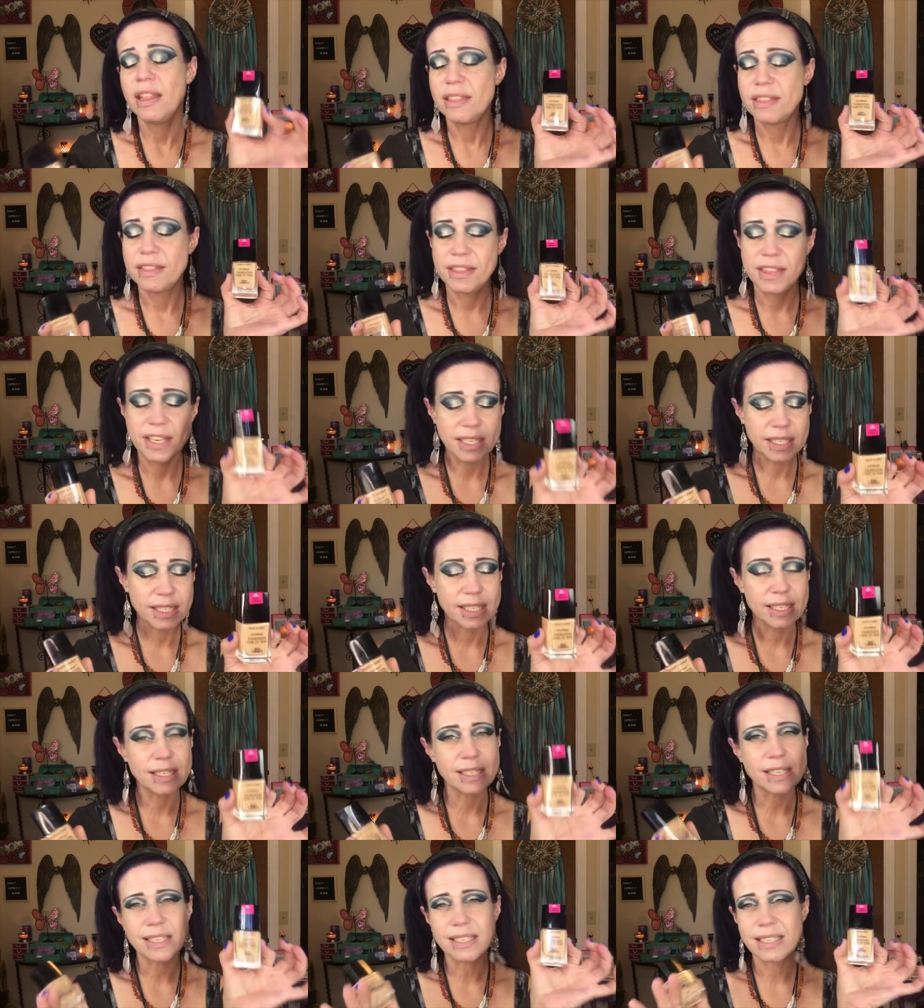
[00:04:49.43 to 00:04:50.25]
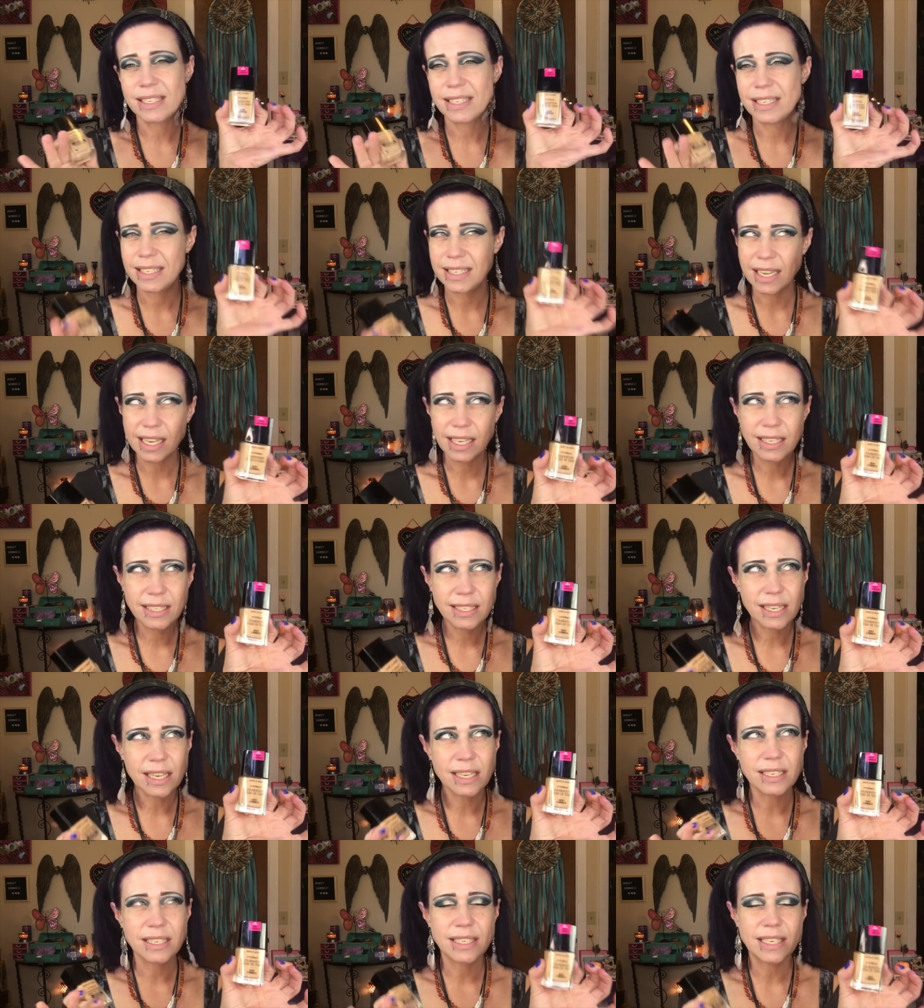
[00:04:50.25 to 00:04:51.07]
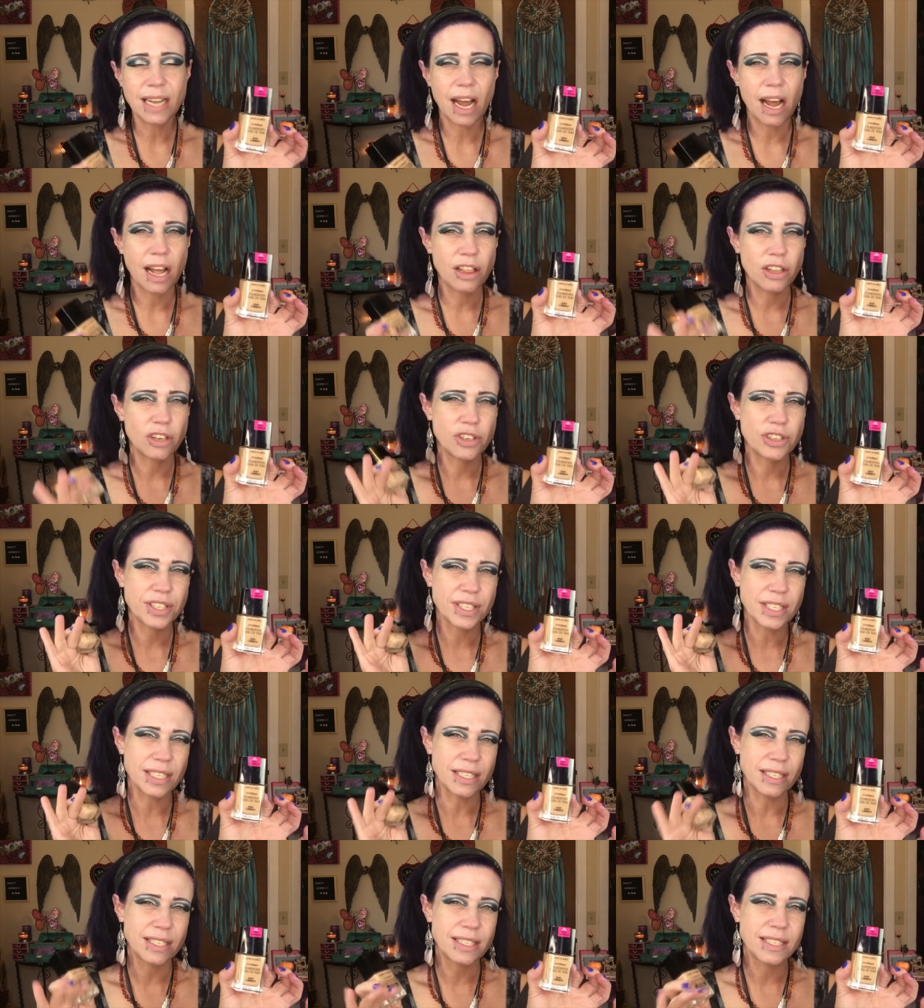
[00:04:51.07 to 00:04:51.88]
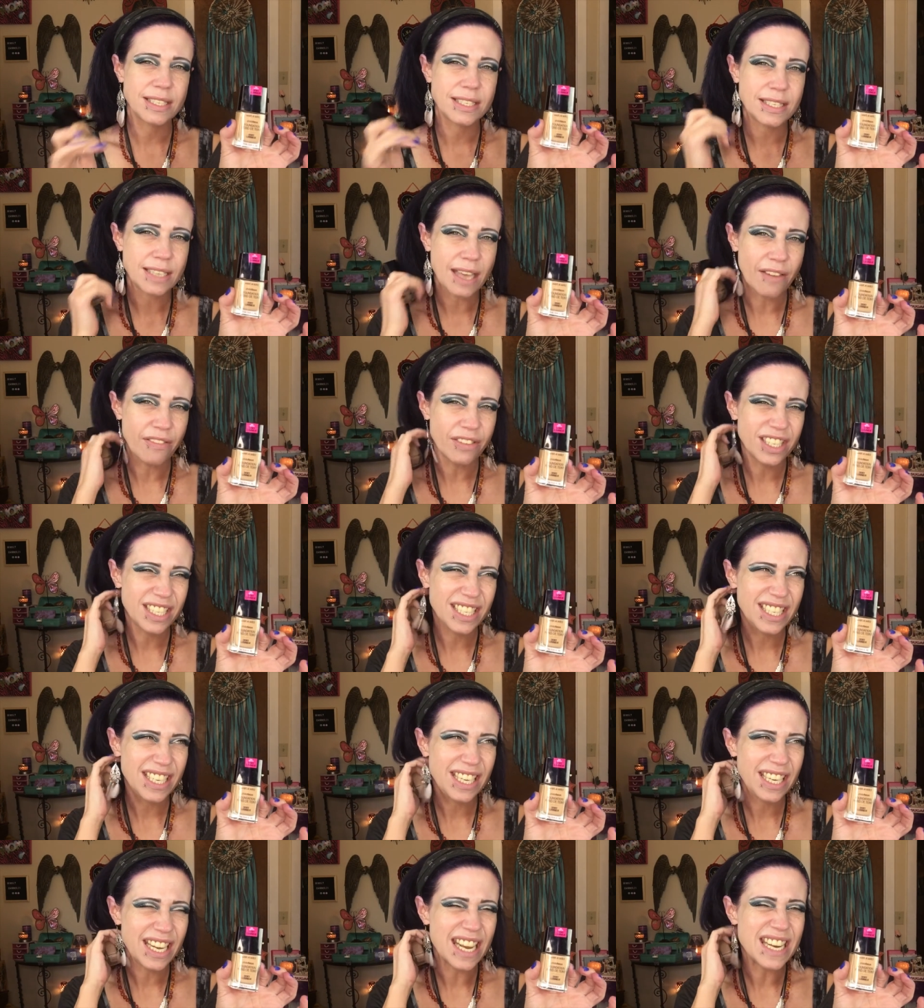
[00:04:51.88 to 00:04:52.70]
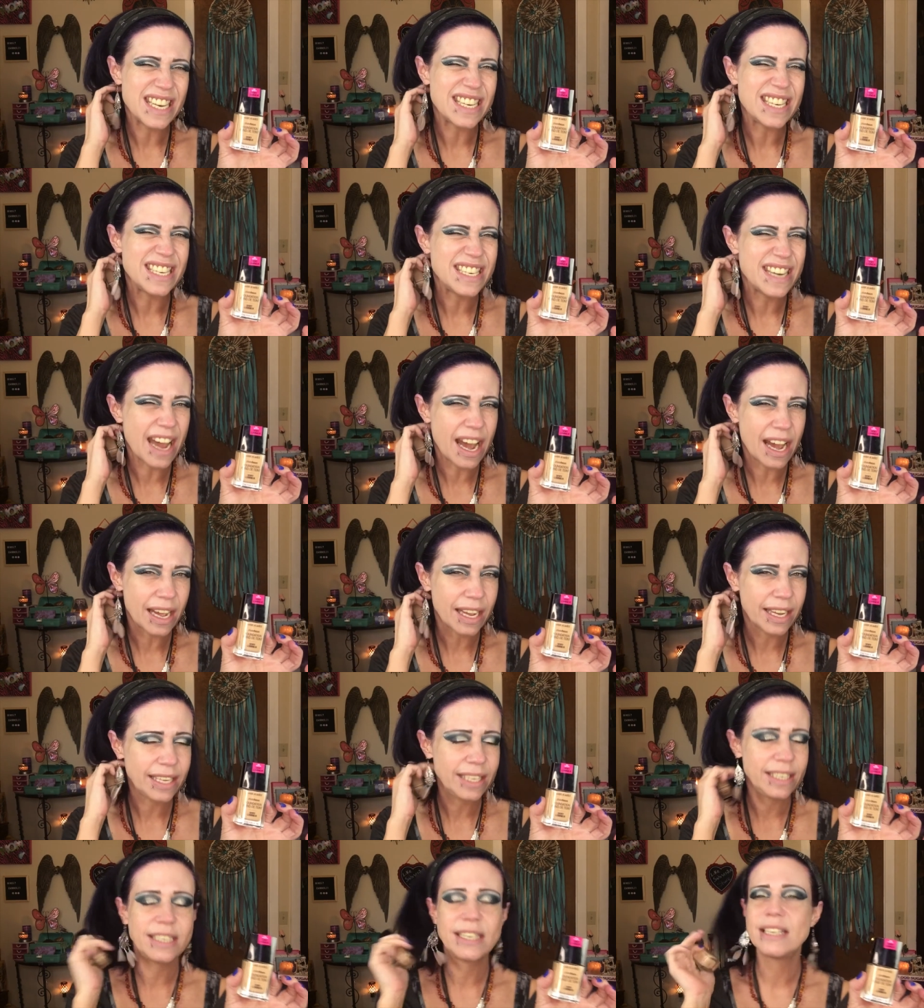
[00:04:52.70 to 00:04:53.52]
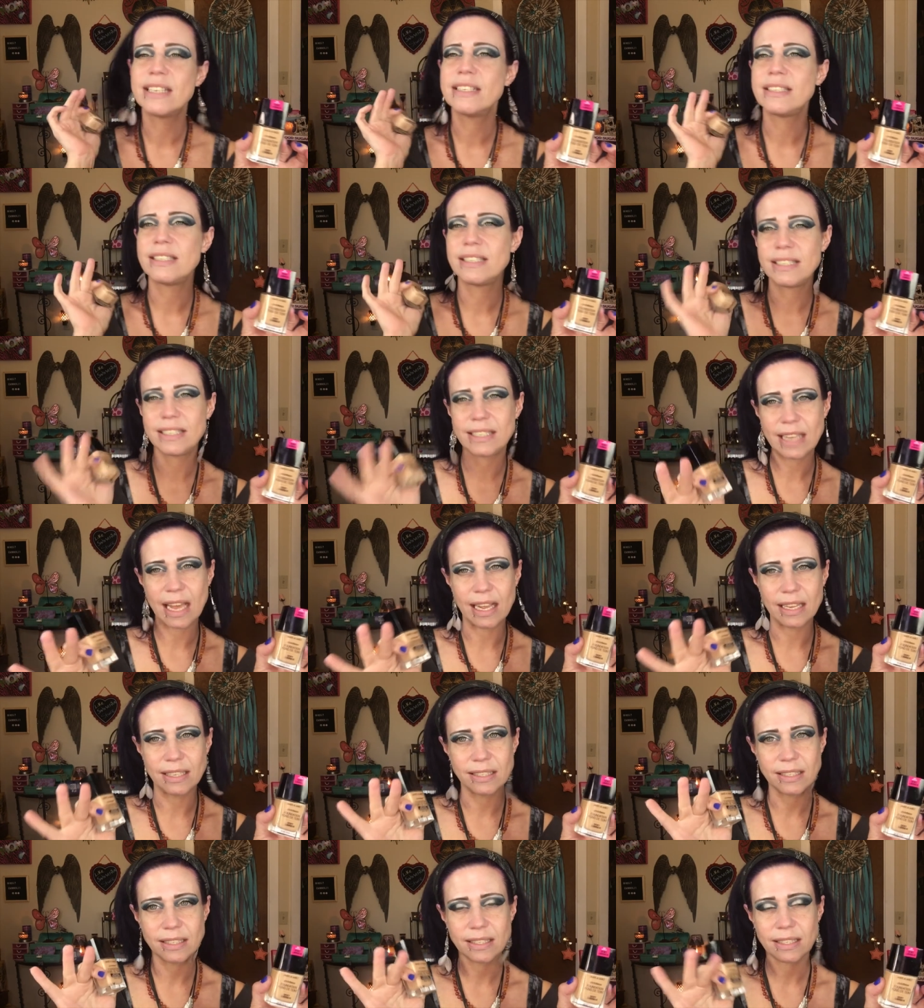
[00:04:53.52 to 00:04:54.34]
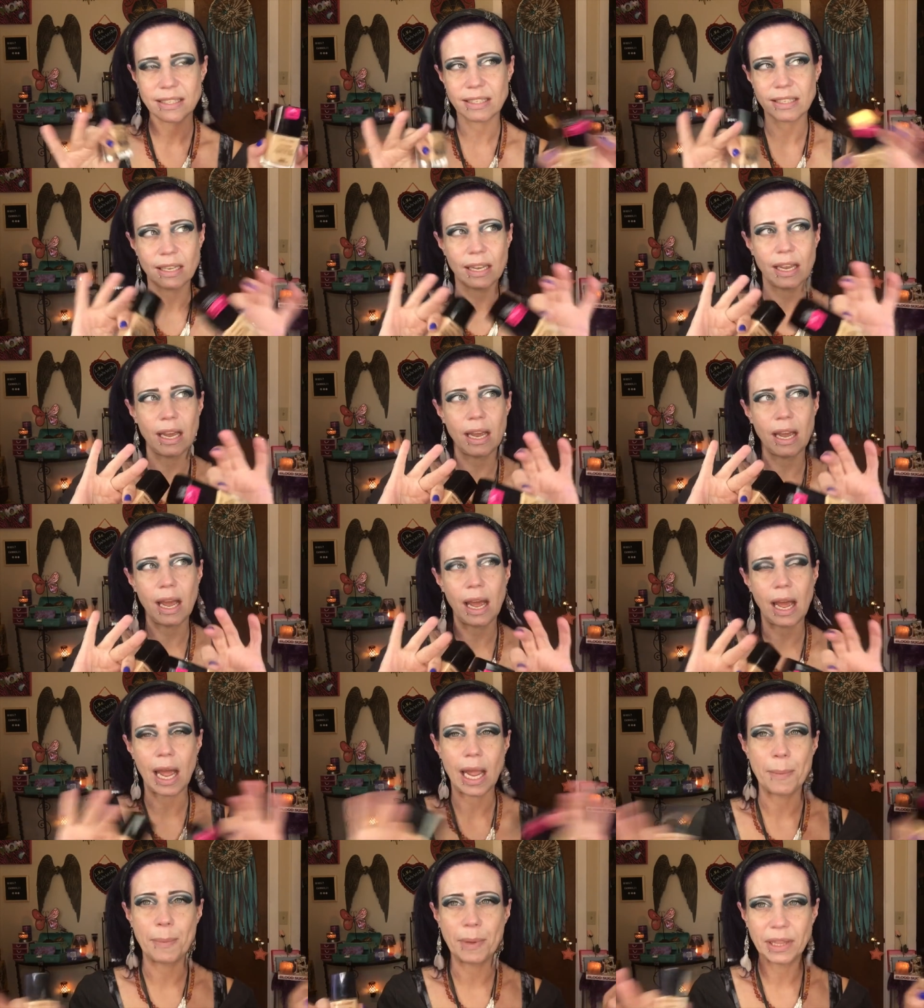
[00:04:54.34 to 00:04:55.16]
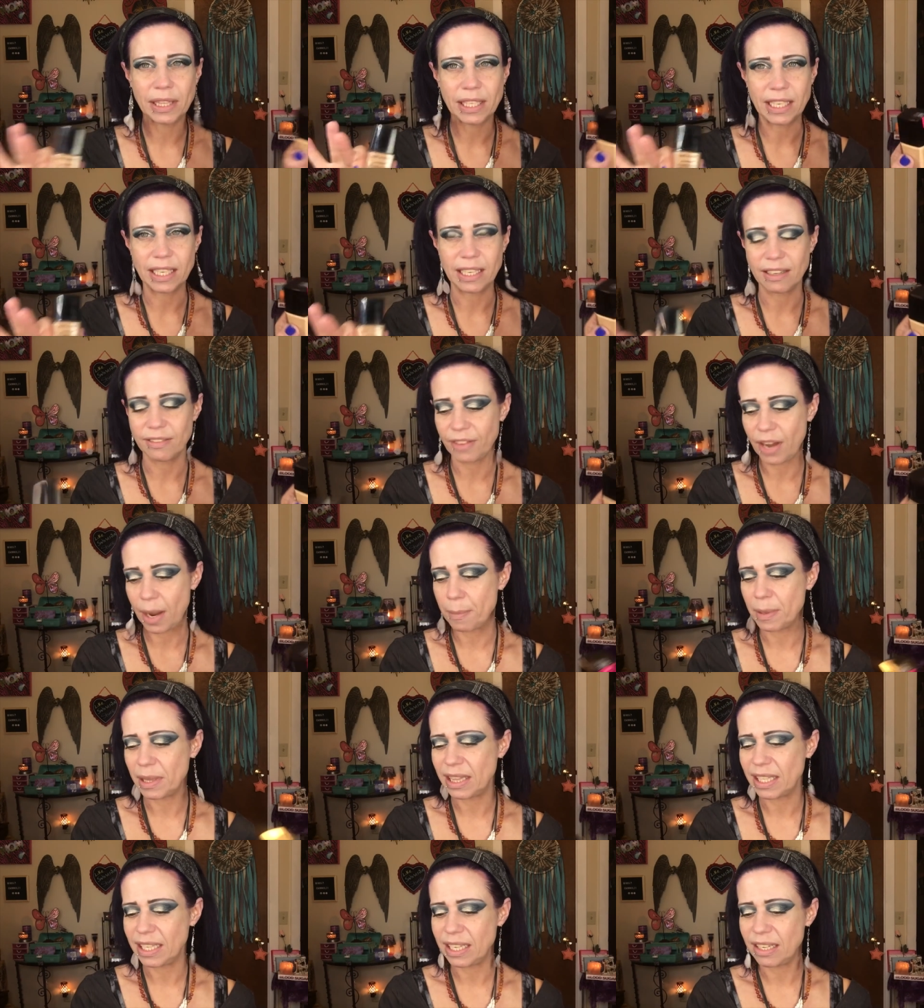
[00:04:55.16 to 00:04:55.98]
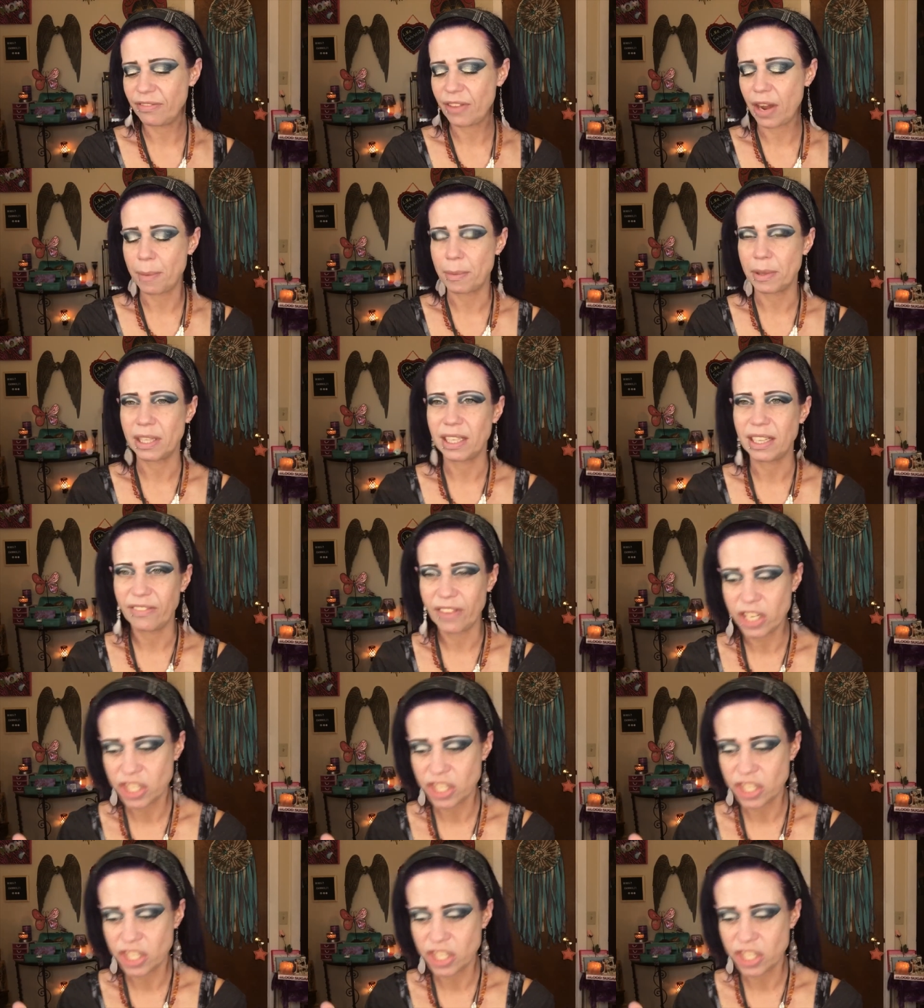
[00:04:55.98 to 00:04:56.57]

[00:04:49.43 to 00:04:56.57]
This is $6.79 I believe, I believe, I believe. I